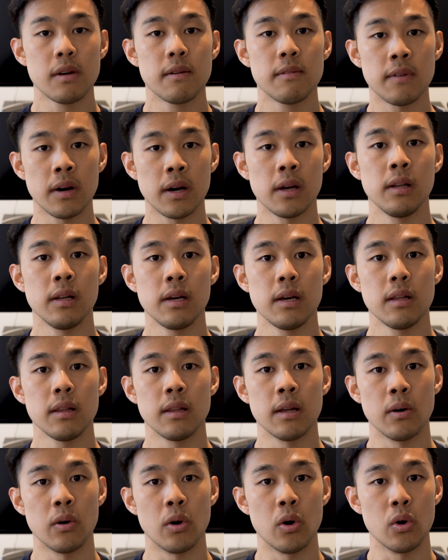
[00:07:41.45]
Finally,
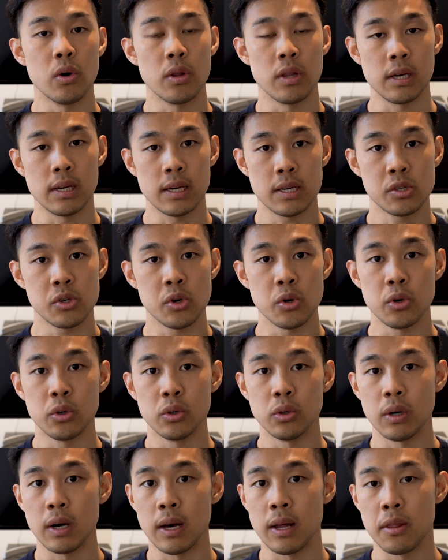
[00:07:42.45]
there are the
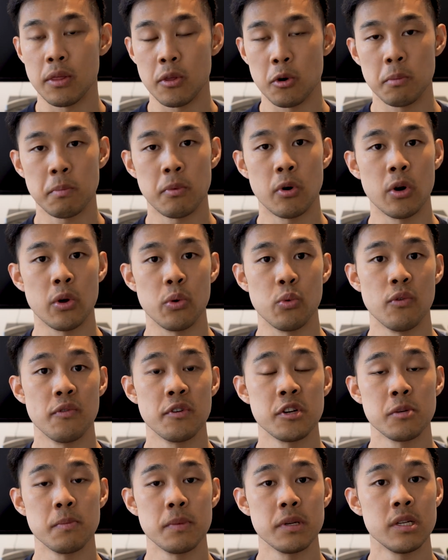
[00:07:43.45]
external and third-party
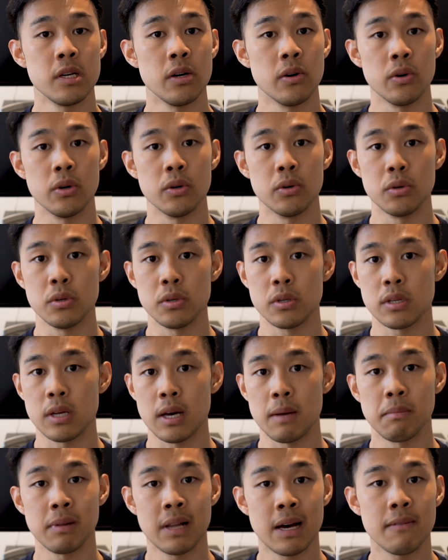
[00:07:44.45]
revision materials
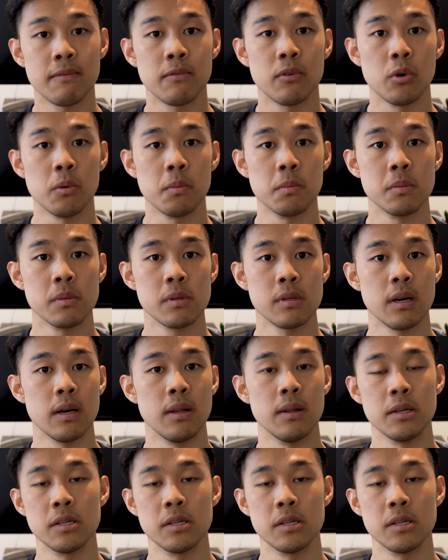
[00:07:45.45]
and platforms, and